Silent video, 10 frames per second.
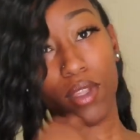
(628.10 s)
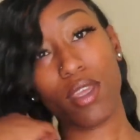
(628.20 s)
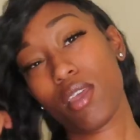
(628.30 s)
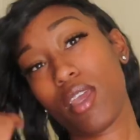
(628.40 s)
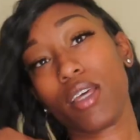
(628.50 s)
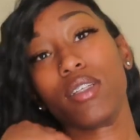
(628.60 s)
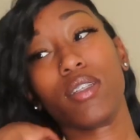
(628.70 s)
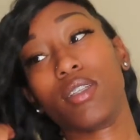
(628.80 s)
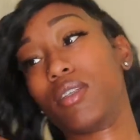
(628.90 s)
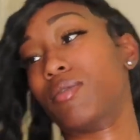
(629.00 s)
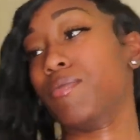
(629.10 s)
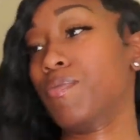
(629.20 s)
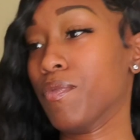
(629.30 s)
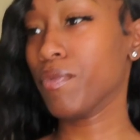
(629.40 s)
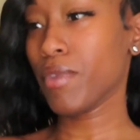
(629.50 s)
And yes,
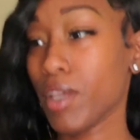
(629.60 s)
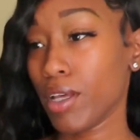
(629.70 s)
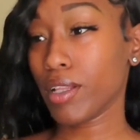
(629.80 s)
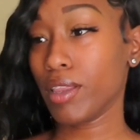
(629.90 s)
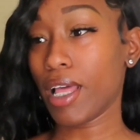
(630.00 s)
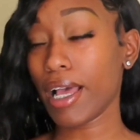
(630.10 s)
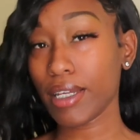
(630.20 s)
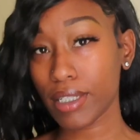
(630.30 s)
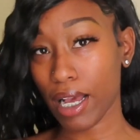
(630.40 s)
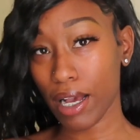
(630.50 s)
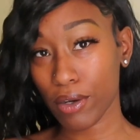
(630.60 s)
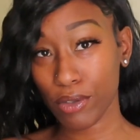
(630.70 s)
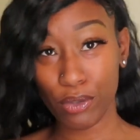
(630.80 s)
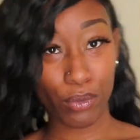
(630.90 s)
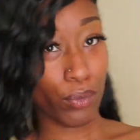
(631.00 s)
that is
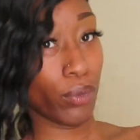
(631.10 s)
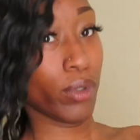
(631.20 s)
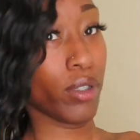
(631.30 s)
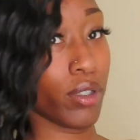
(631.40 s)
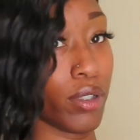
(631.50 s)
how you